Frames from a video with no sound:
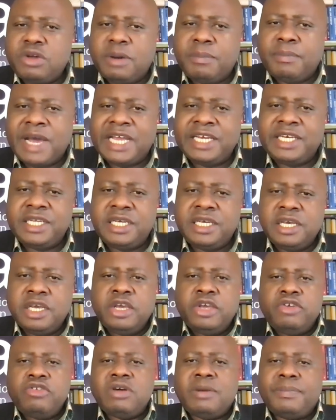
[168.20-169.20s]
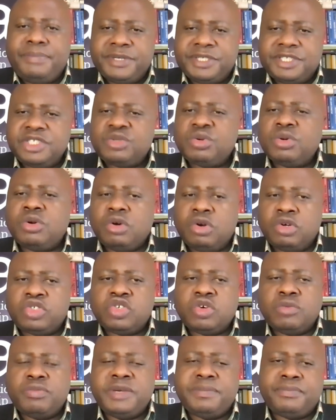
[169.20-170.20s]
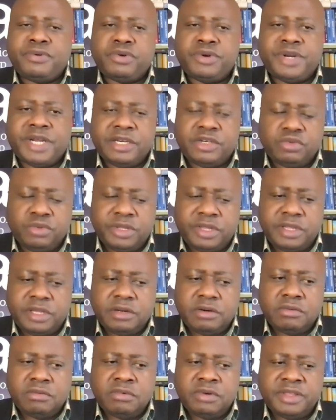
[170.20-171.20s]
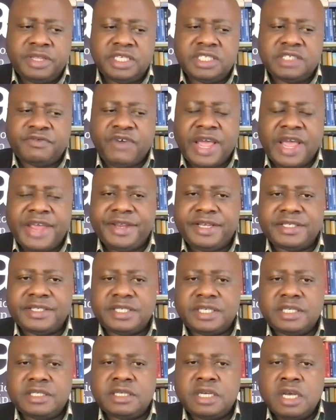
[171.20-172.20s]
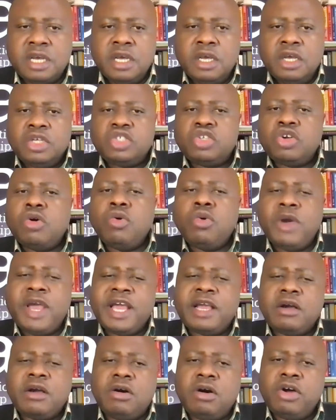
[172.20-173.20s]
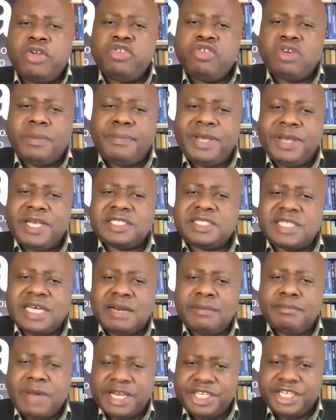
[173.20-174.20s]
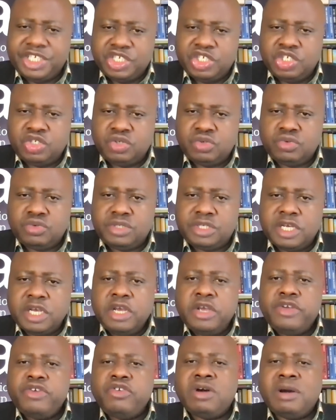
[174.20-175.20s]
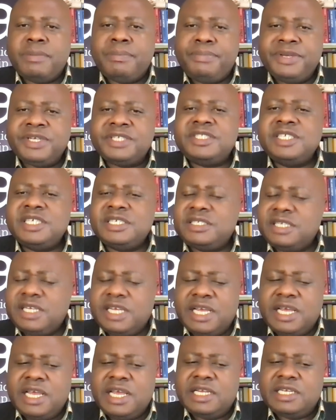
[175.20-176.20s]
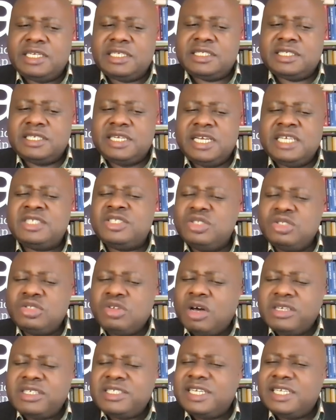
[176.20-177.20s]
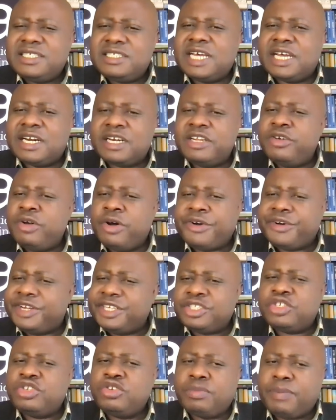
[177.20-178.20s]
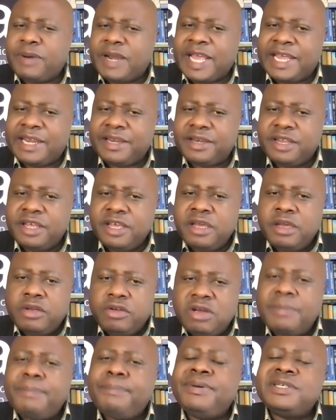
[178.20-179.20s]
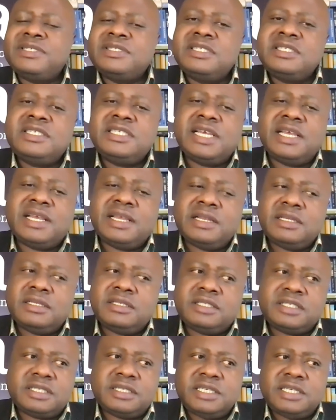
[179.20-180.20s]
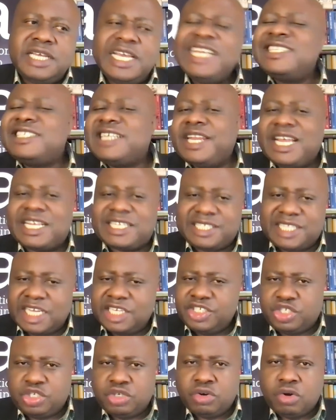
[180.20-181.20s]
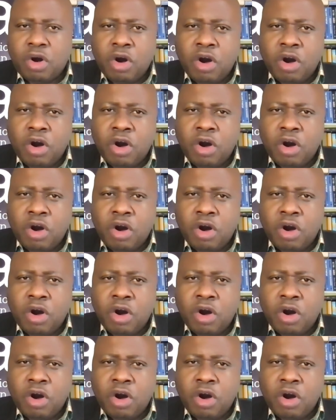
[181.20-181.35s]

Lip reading: your money, your business will also be prudent with its finances. So work on your personal money issues. Your business is not necessarily your rescue plan. Your business is an extension